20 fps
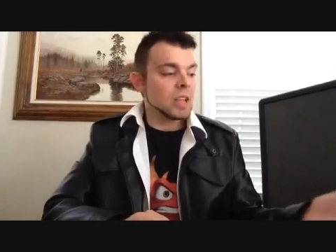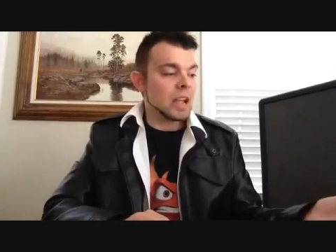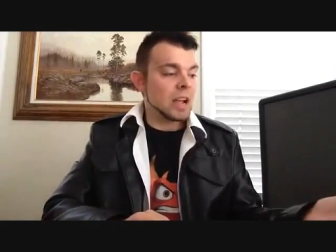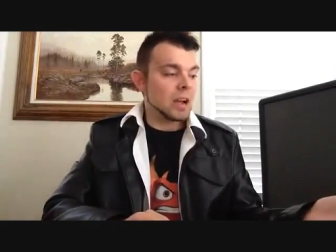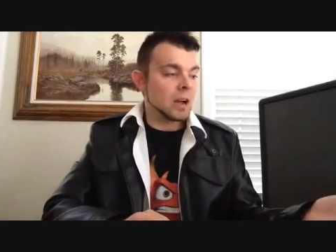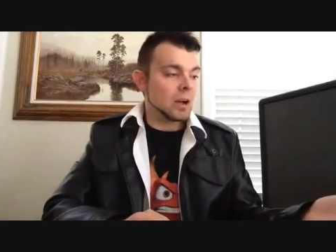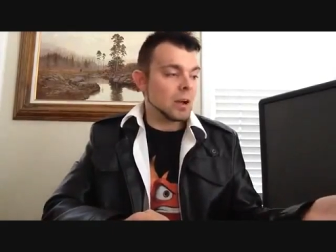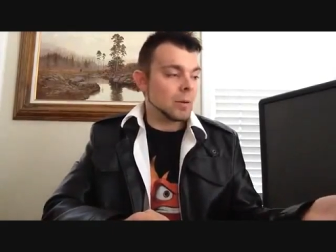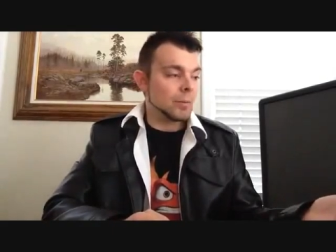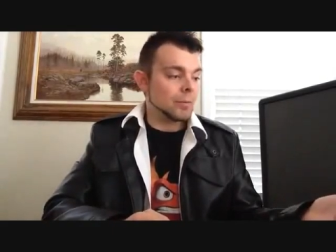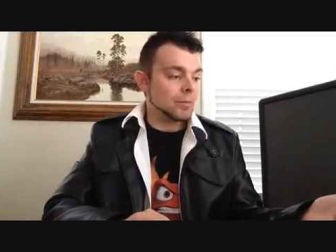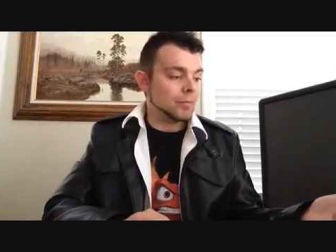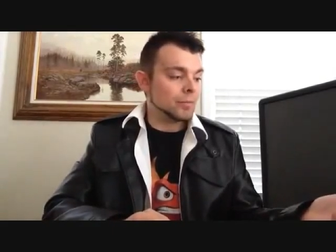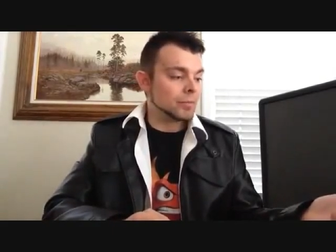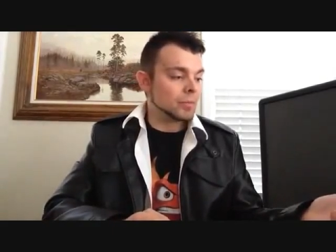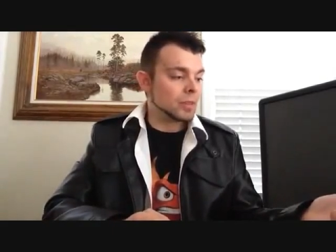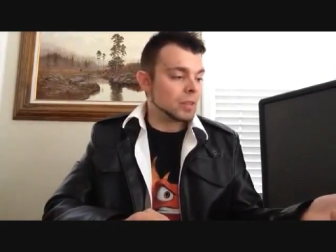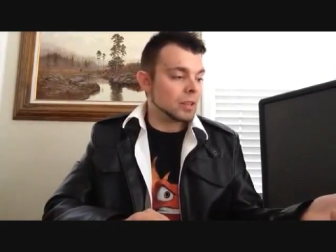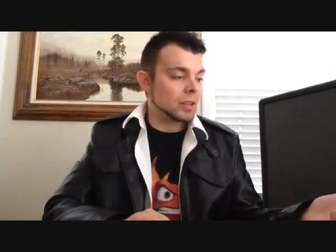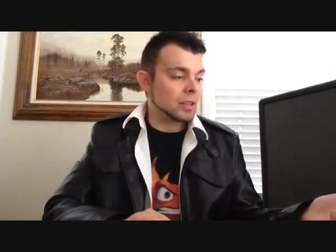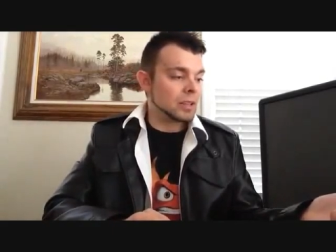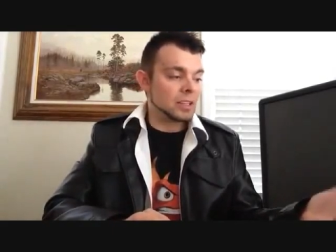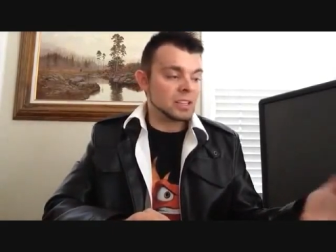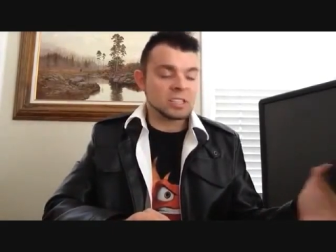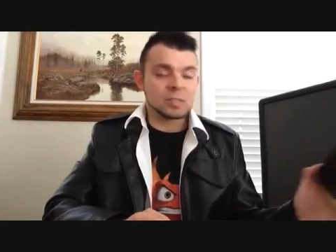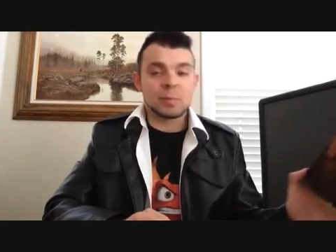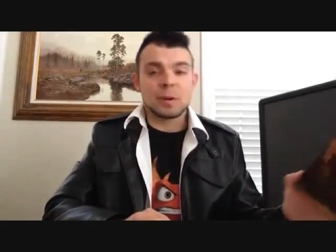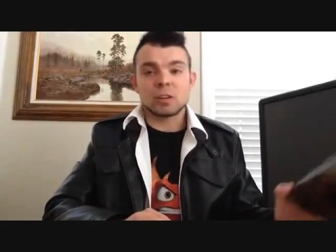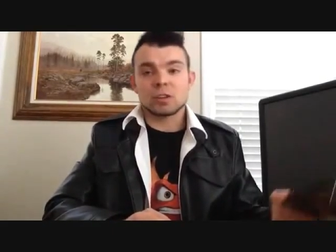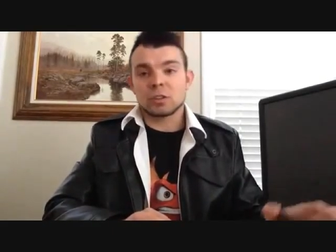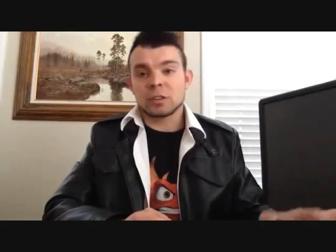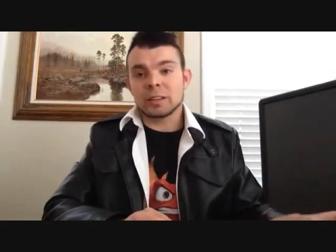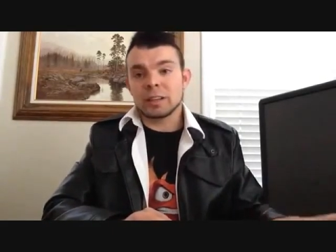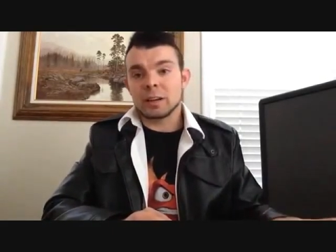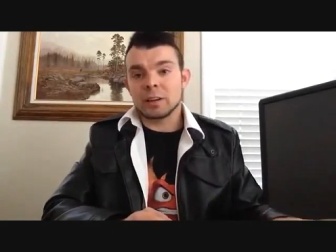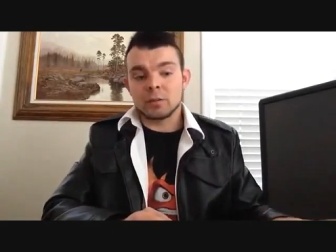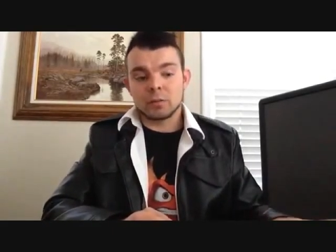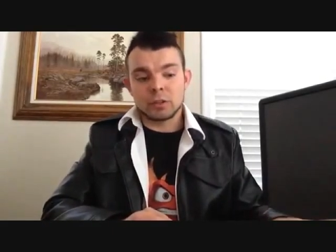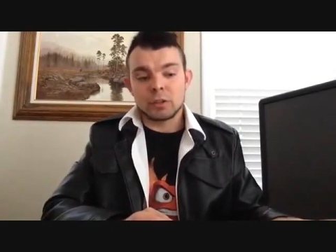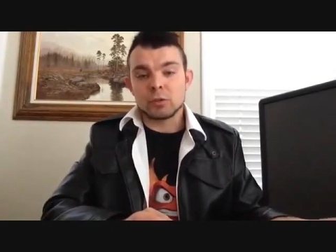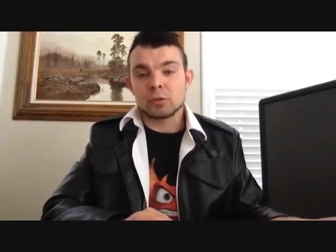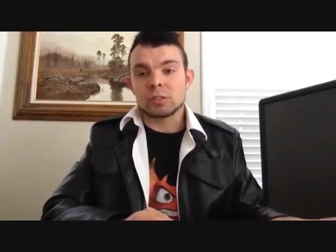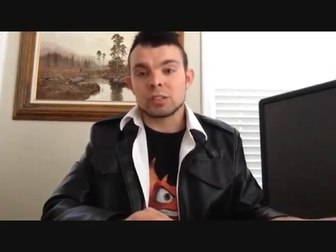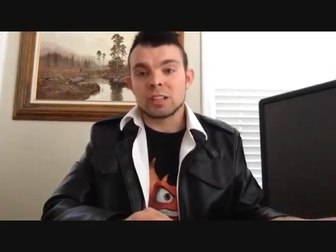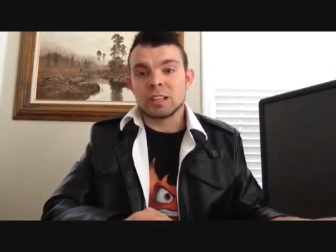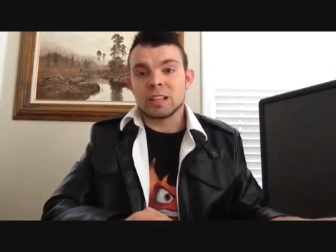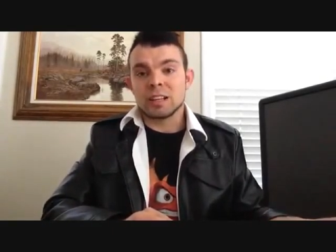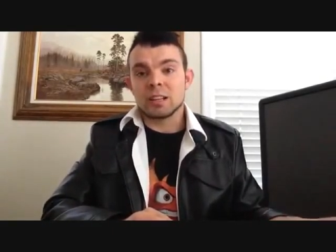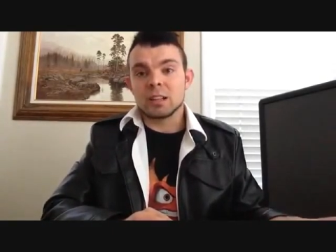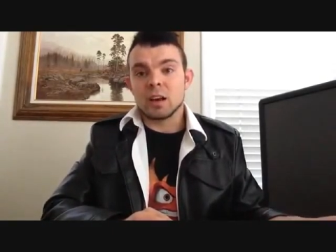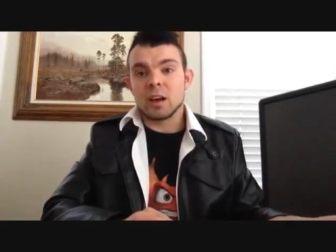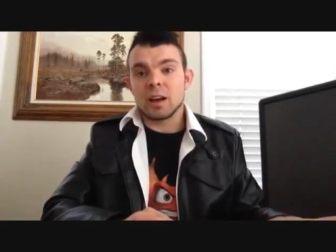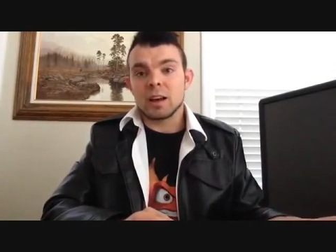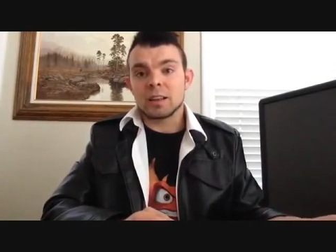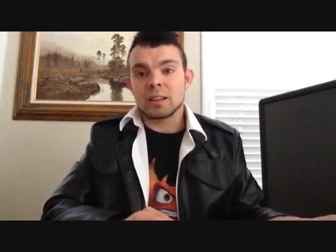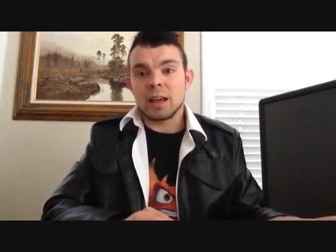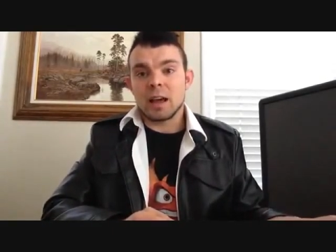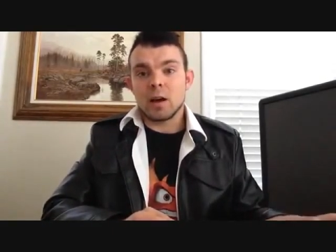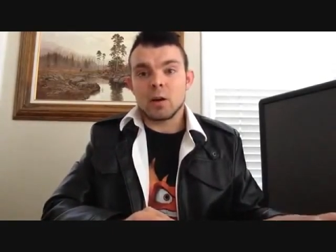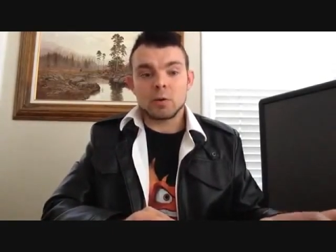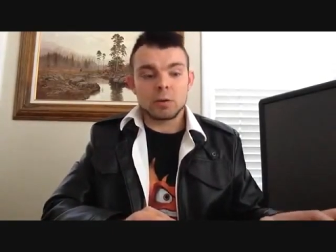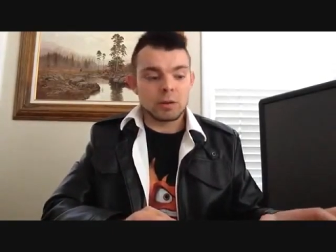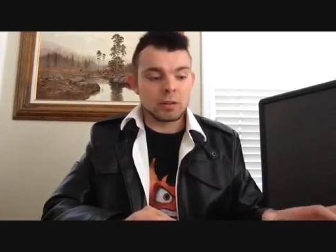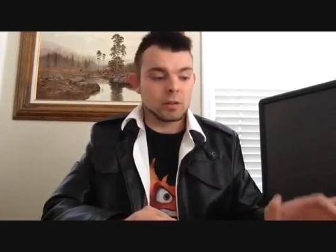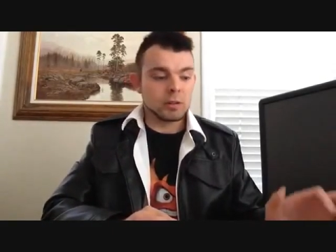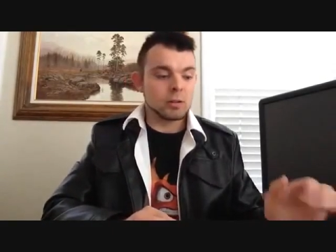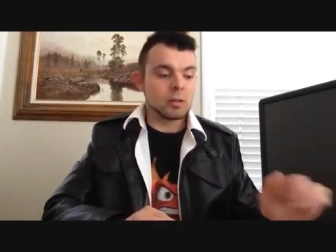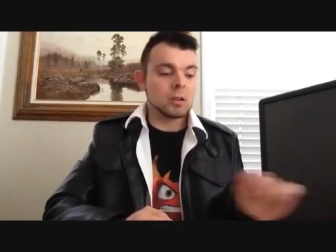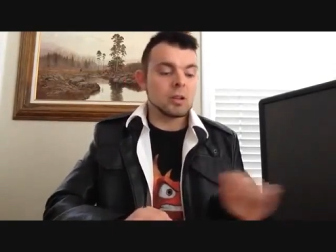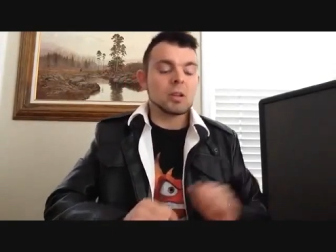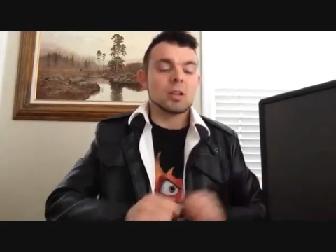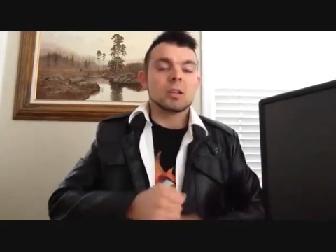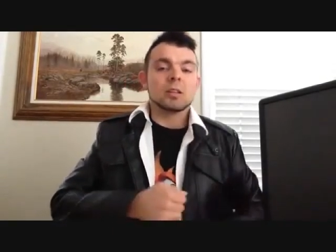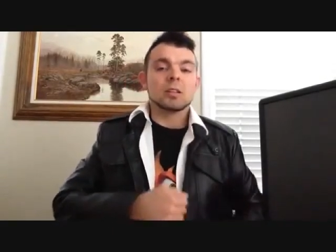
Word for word: Um, especially they don't use thee, thy, thou, and